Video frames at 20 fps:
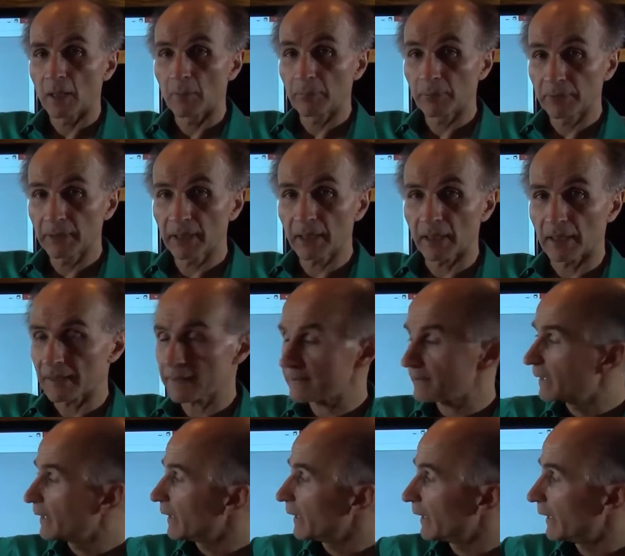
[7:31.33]

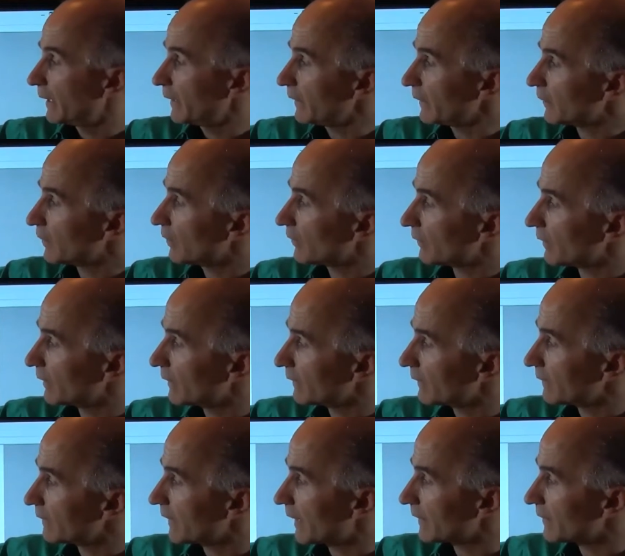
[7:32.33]
plus any
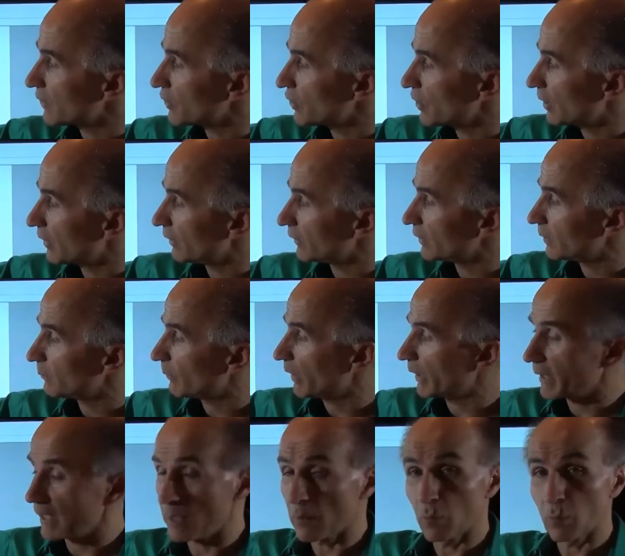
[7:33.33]
current that is generated
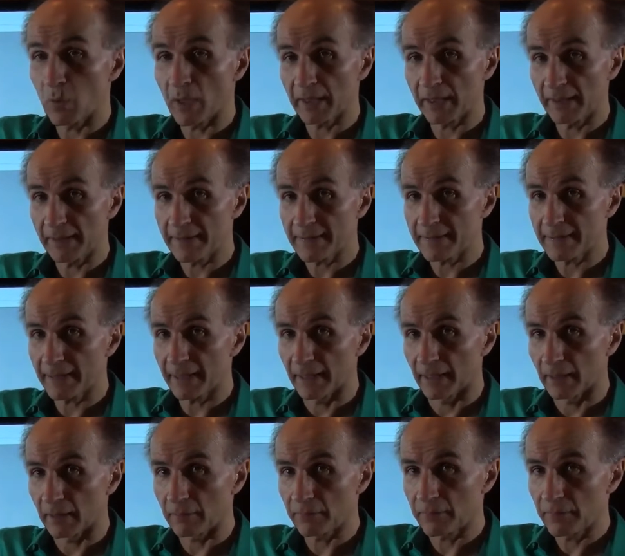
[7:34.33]
by M1
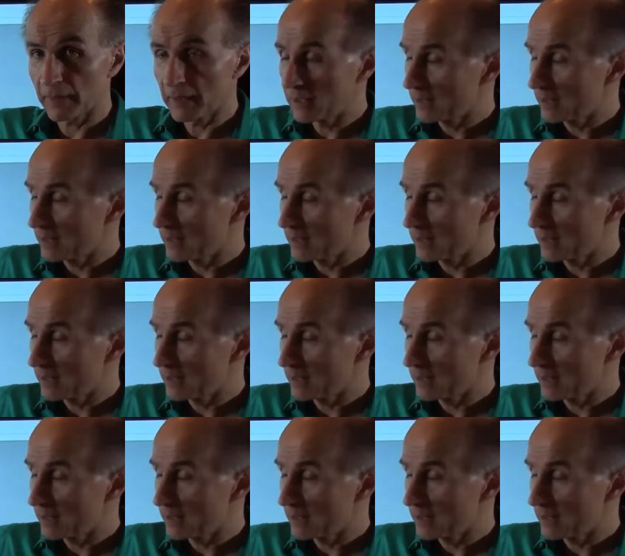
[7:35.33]
itself